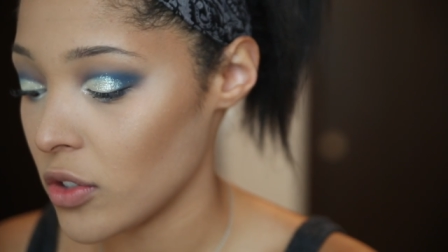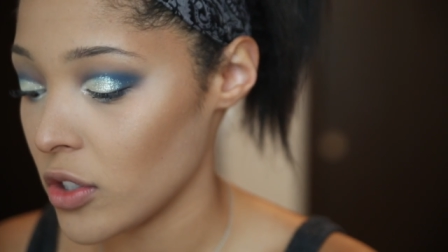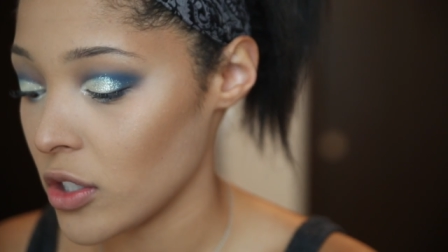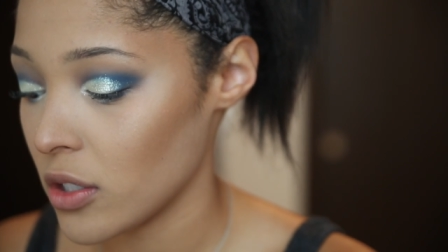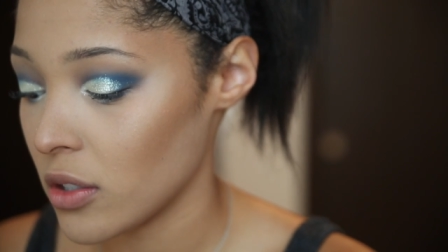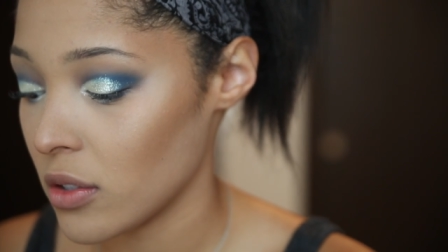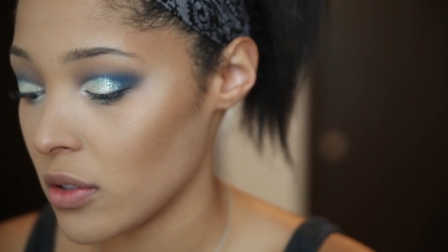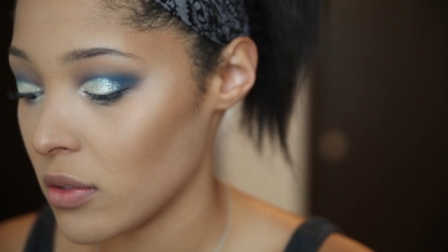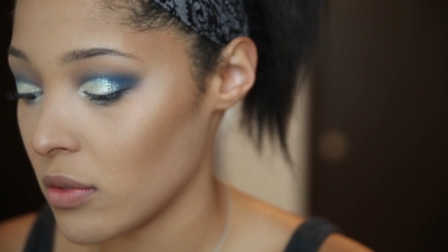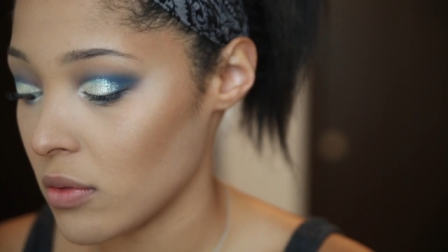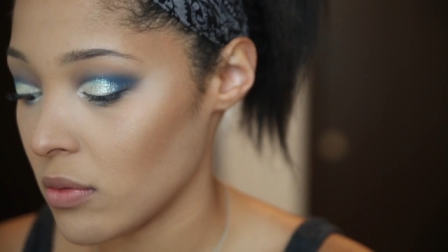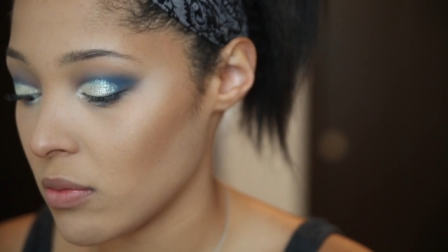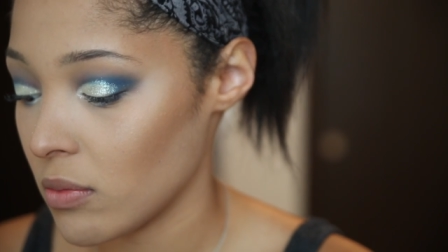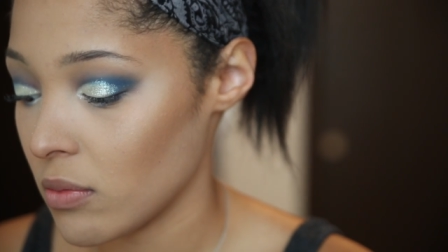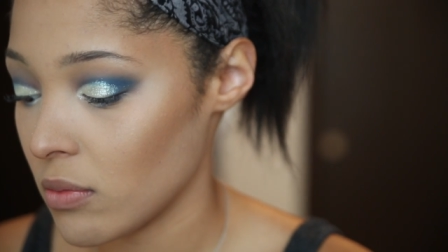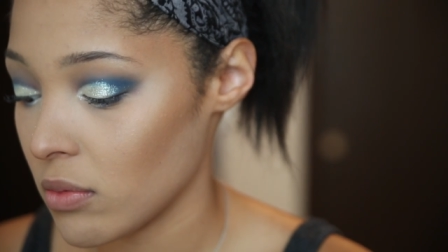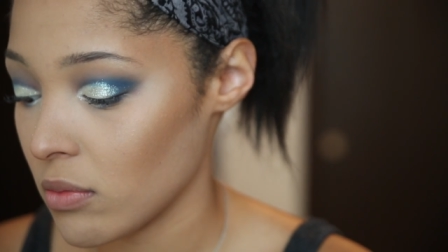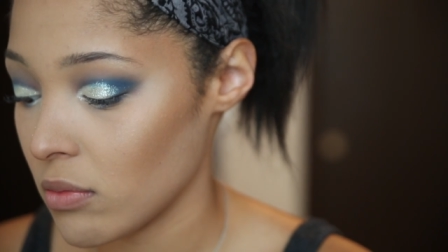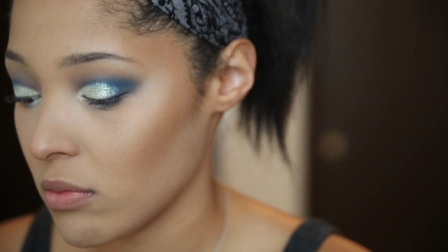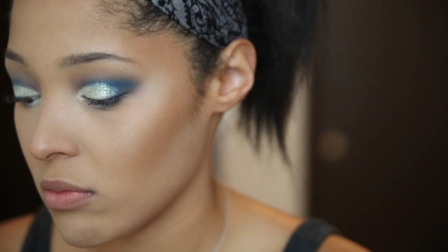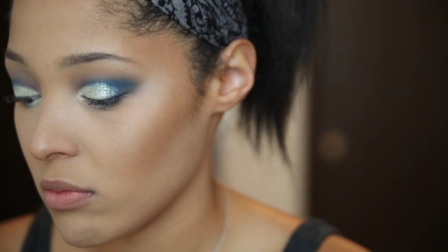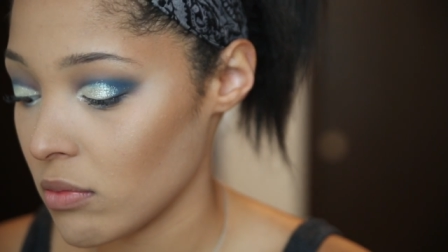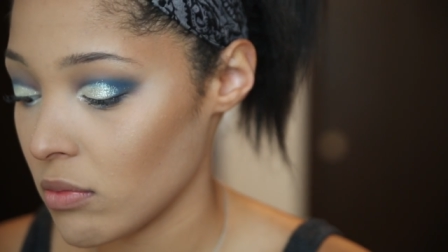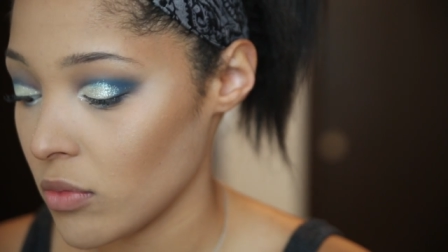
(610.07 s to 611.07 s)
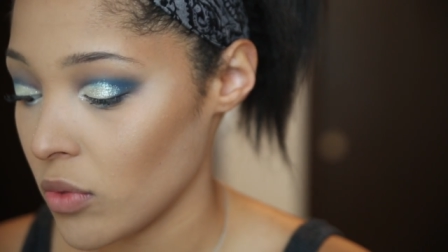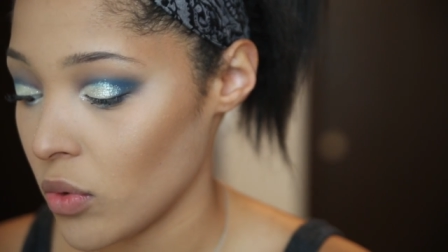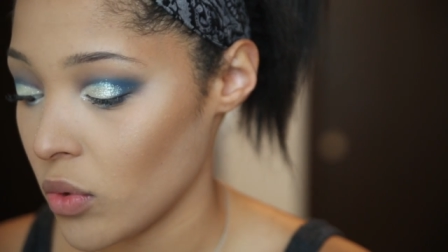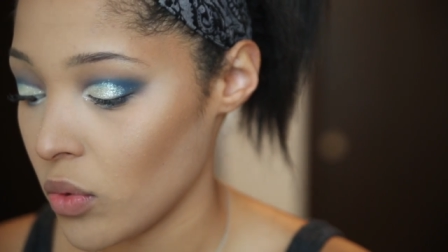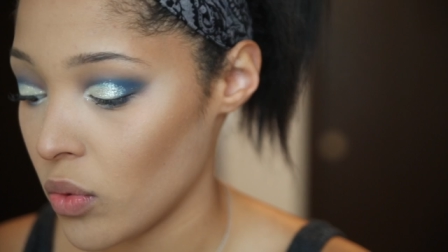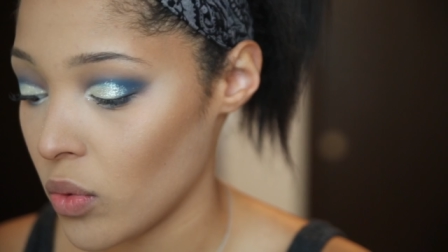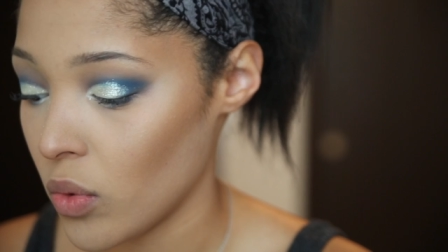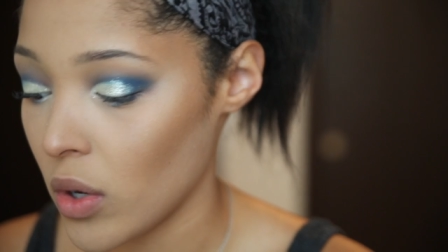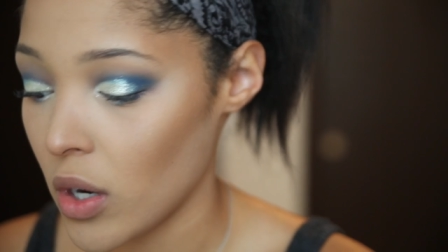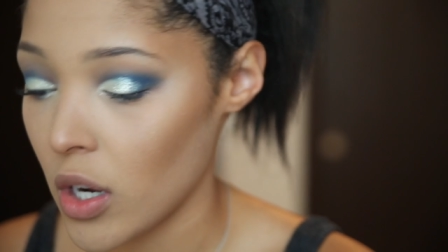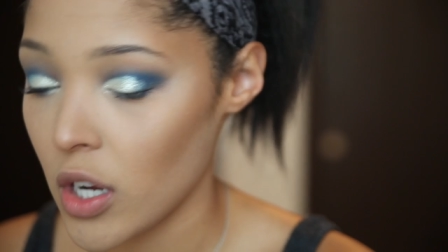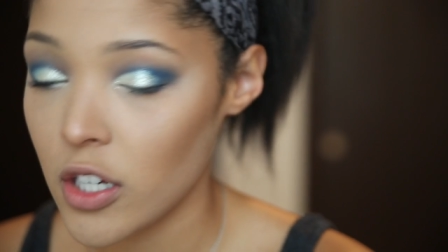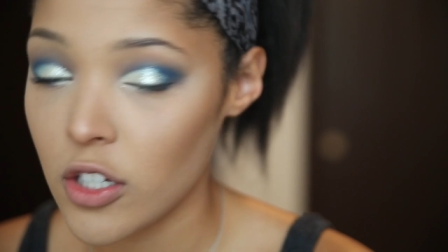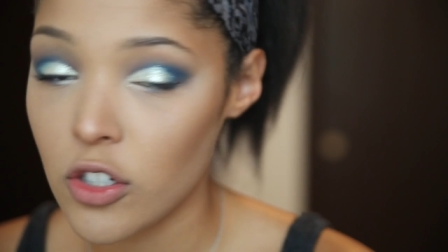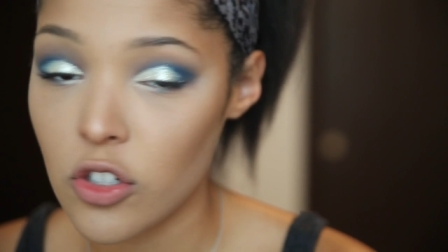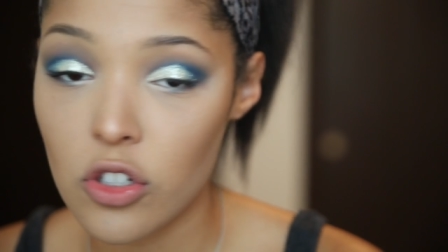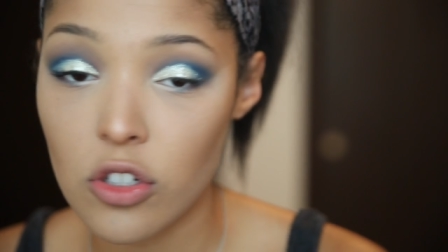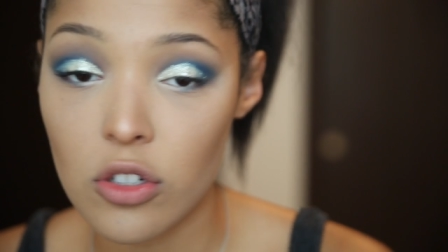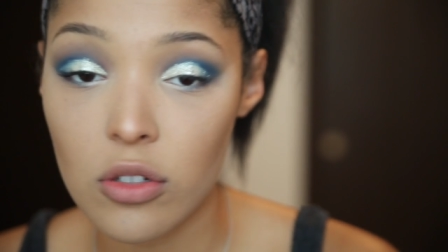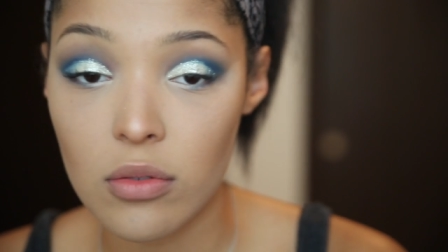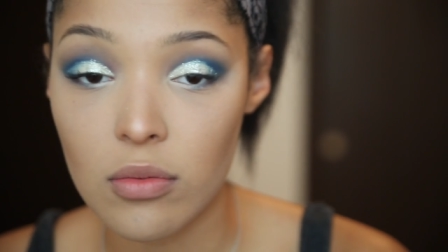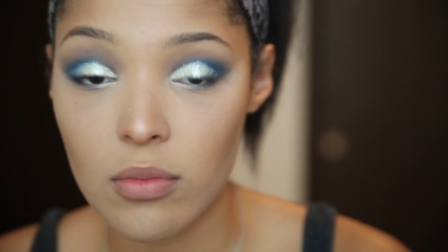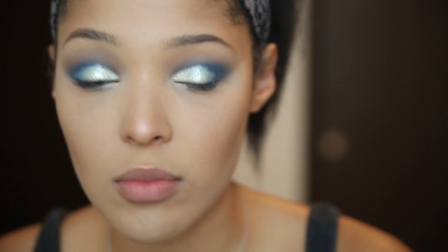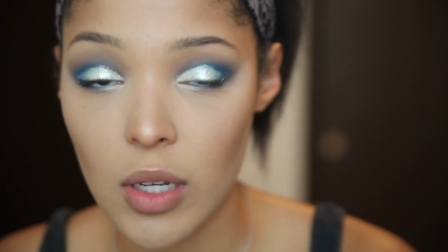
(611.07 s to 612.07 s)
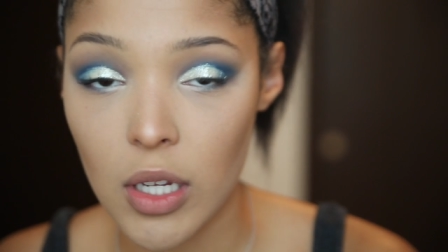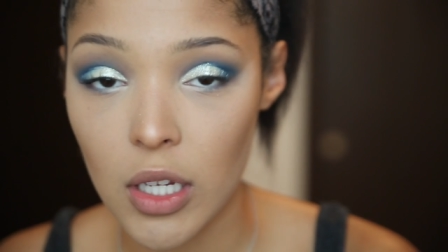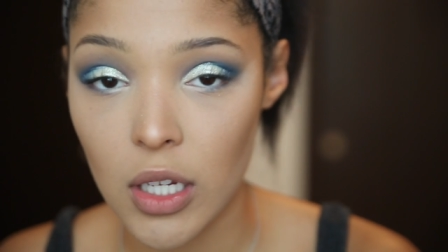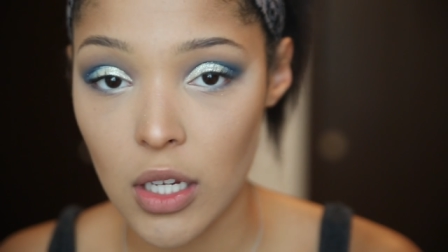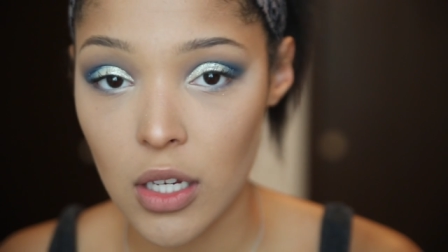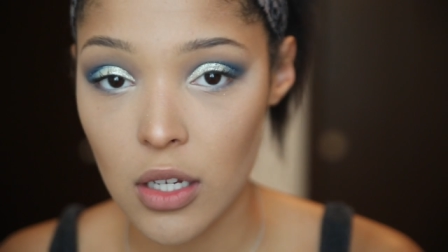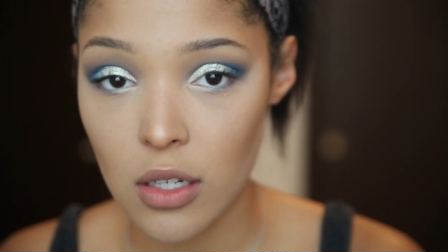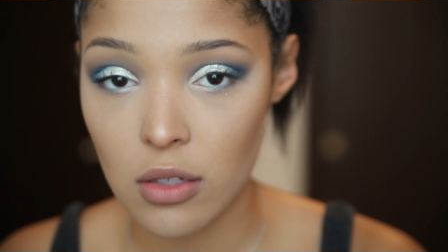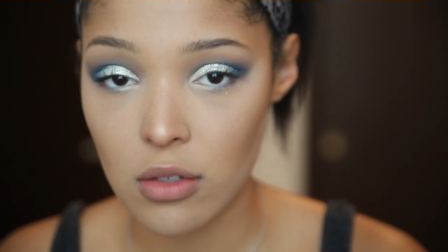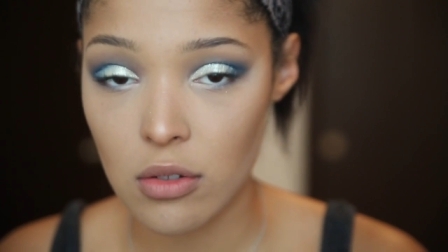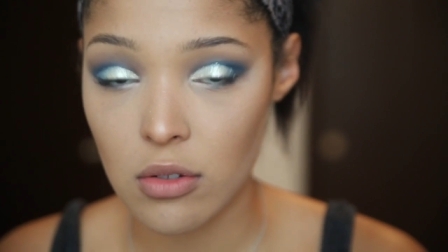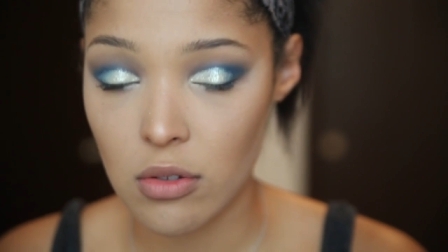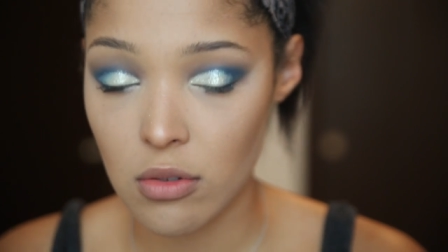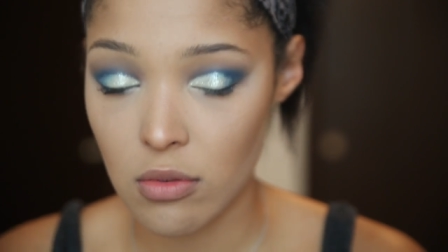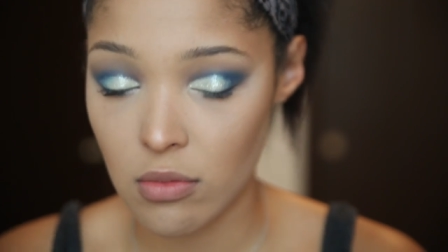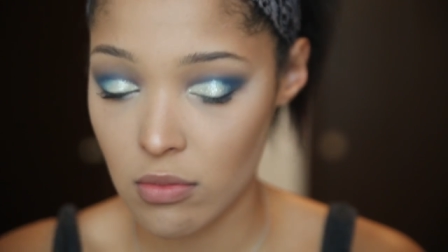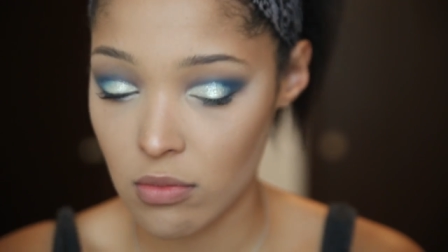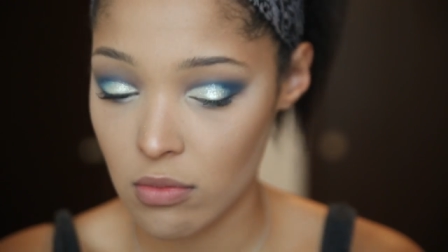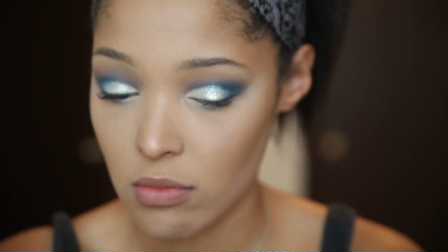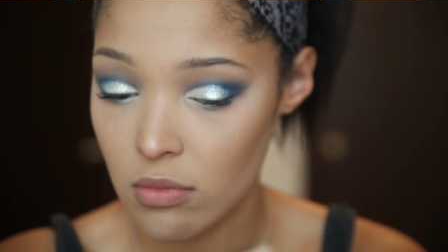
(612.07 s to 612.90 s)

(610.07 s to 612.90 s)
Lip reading: just watch, I guess.